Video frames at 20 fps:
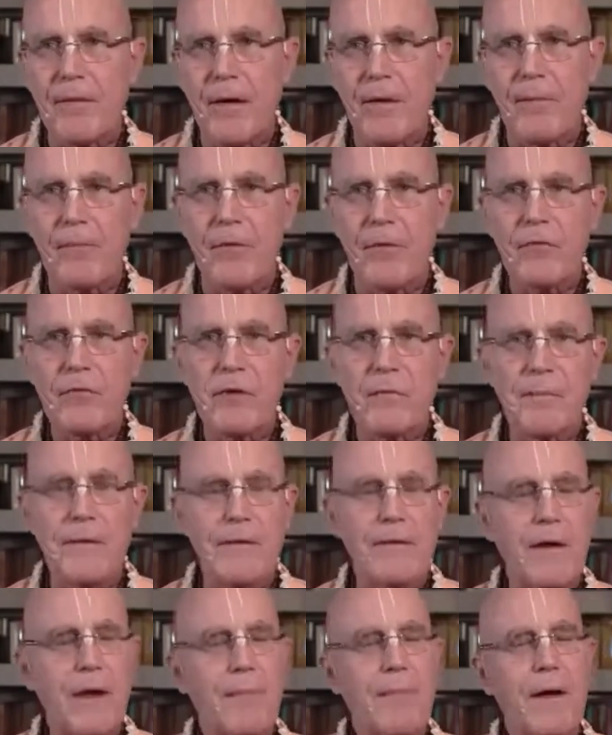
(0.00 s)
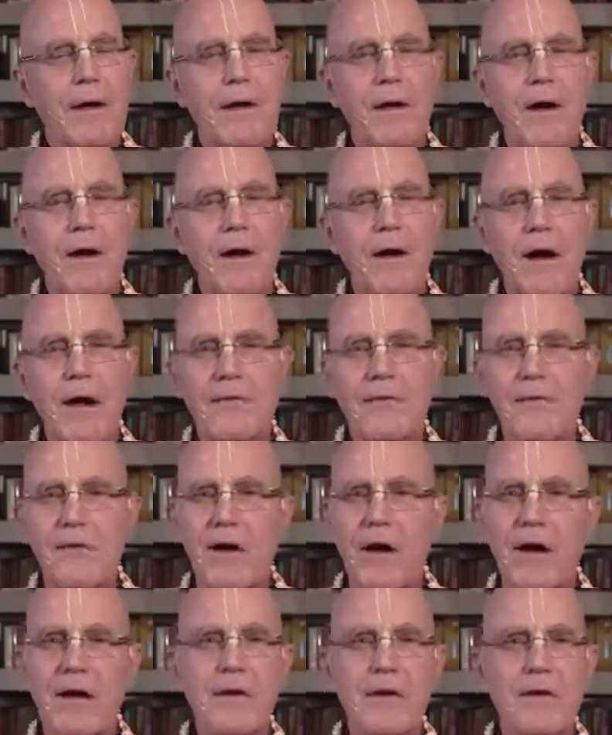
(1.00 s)
there should be demigods,
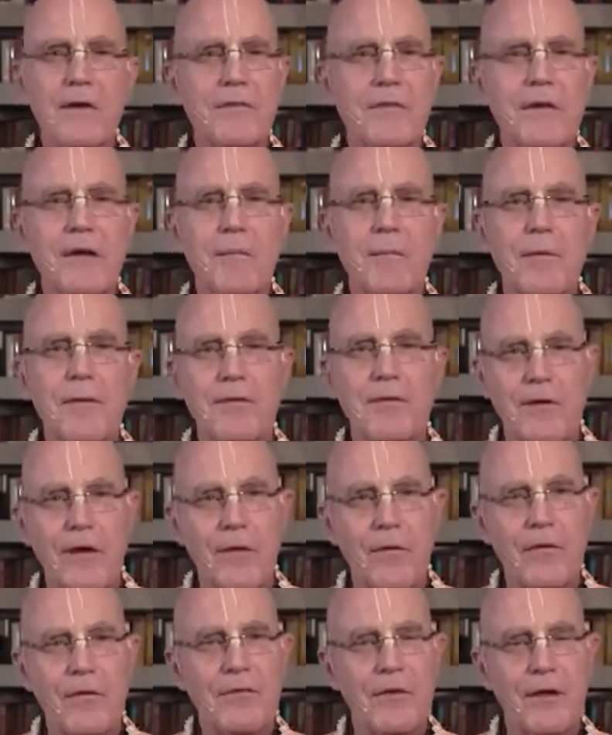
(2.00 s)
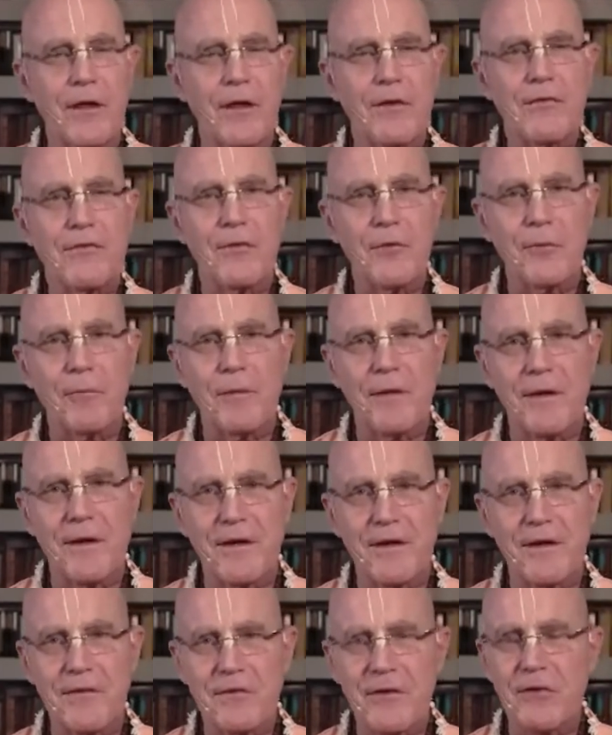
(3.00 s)
nagas, demons, and other celestial
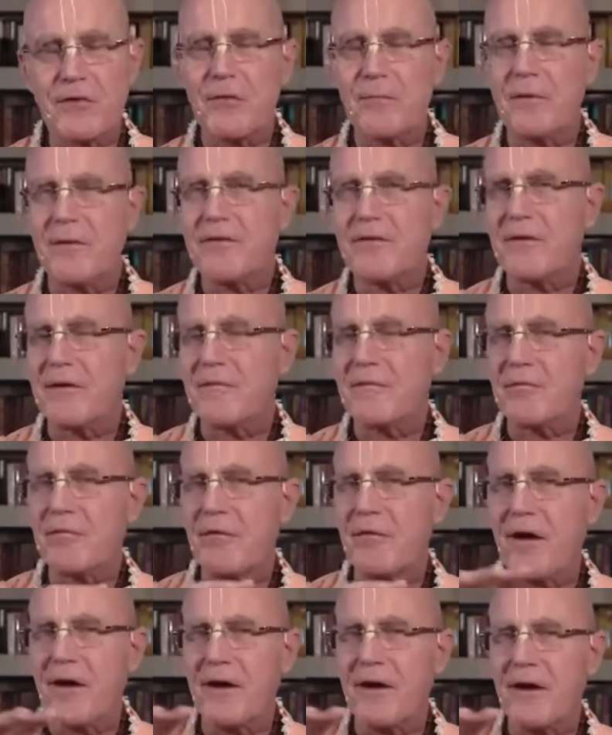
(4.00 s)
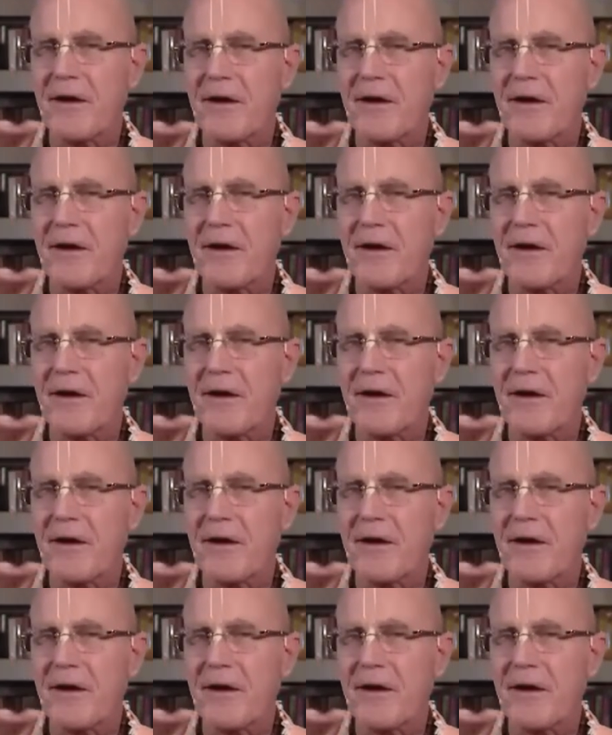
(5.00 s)
beings. They should be seen flying in